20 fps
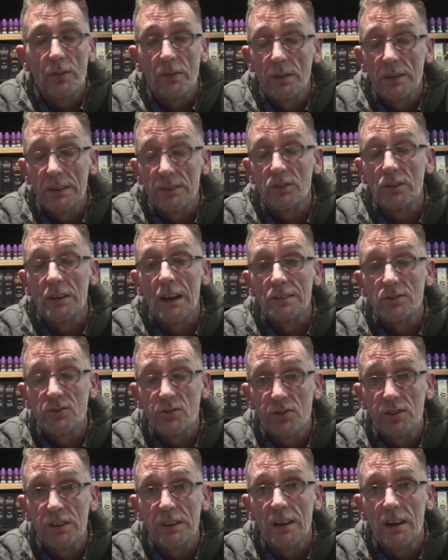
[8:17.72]
Listen, I've
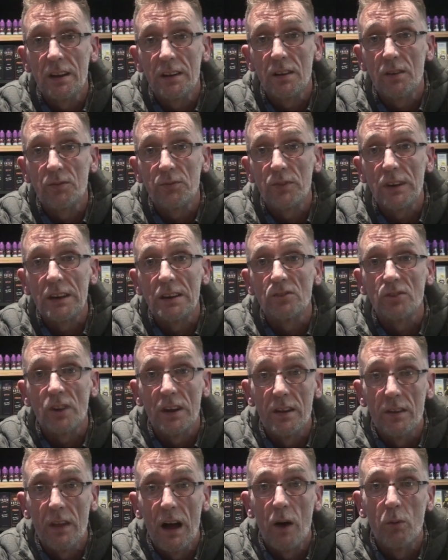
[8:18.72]
seen it in her face,
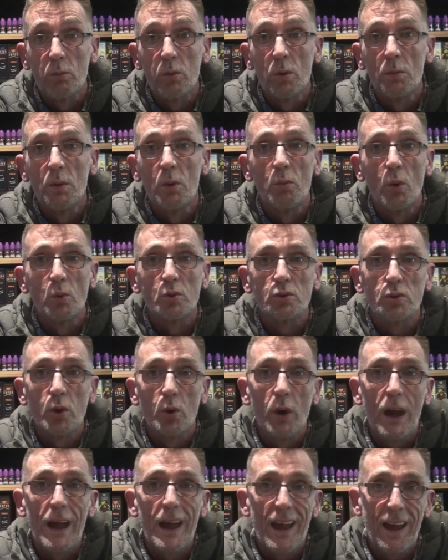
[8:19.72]
and that woman will
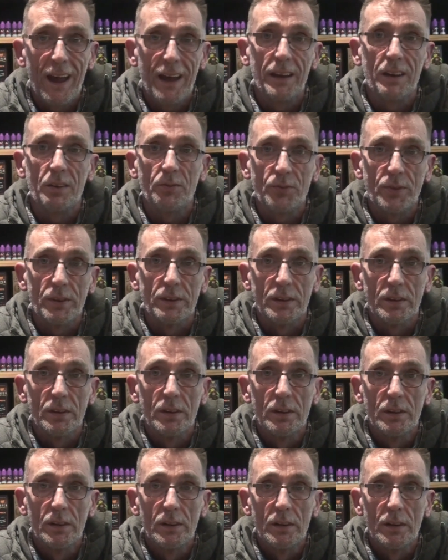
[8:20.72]
do anything.
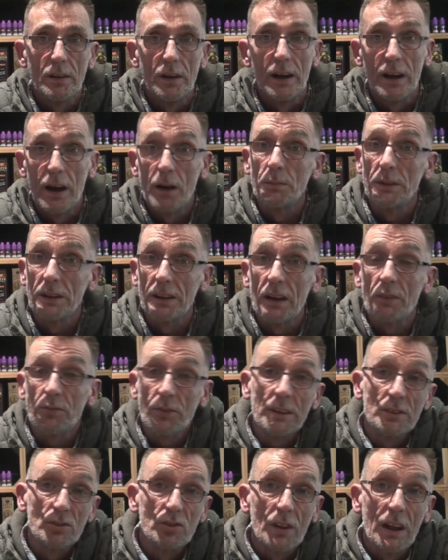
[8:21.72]
And I mean, I
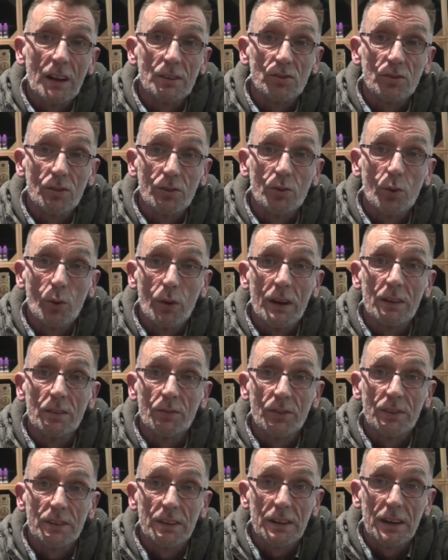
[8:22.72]
think she'll actually do
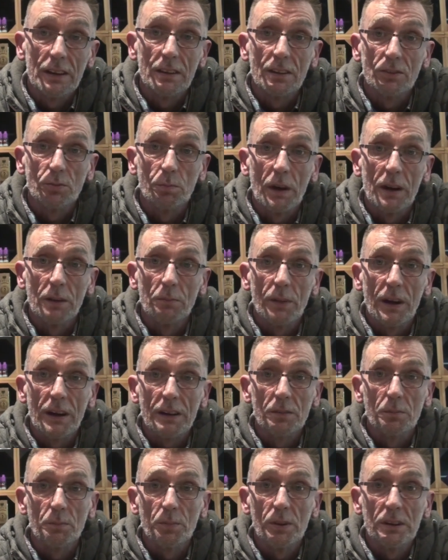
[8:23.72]
anything to get this ban
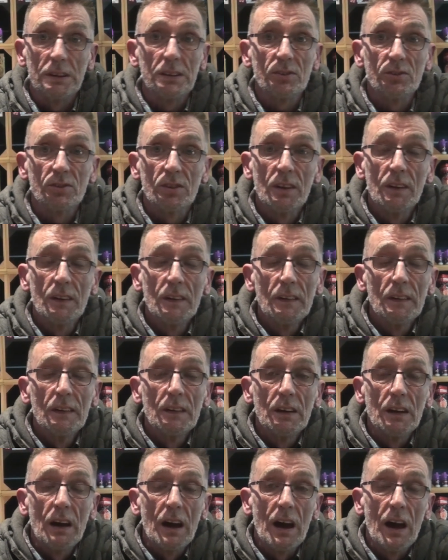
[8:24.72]
back in place,
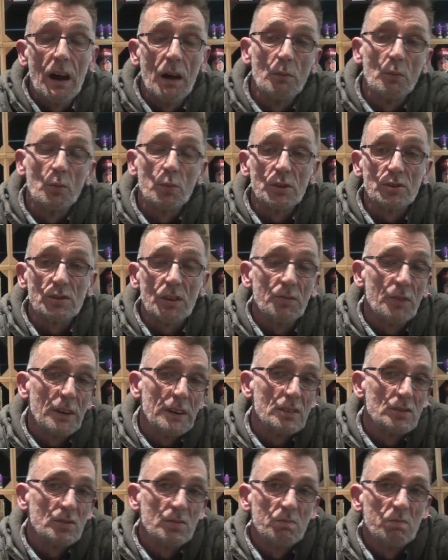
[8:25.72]
which I
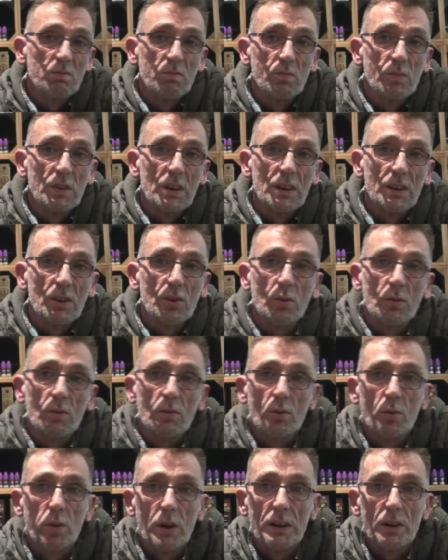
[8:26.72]
think's really
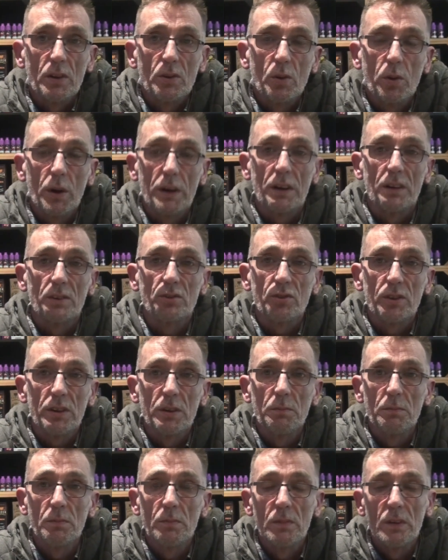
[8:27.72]
quite a
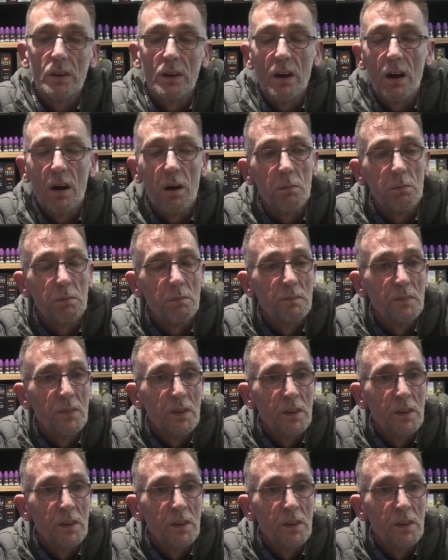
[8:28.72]
shame,